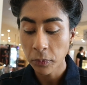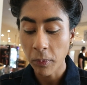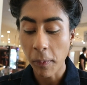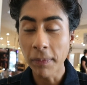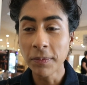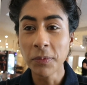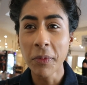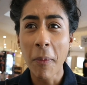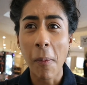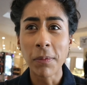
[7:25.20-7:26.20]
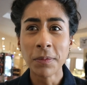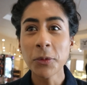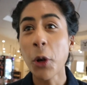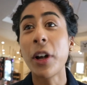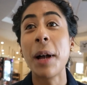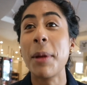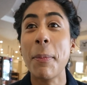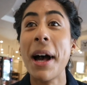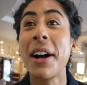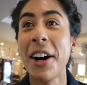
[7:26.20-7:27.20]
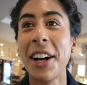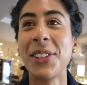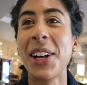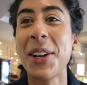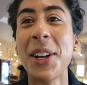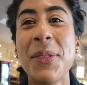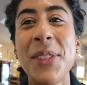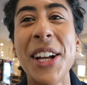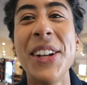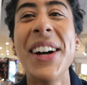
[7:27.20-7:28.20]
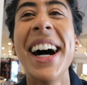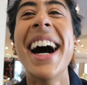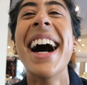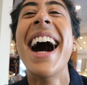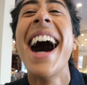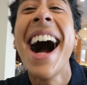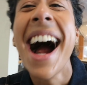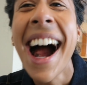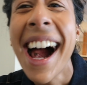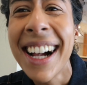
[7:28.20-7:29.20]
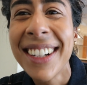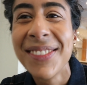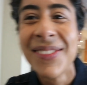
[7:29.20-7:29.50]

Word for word: I'll get me a better car so I can come here. A better car?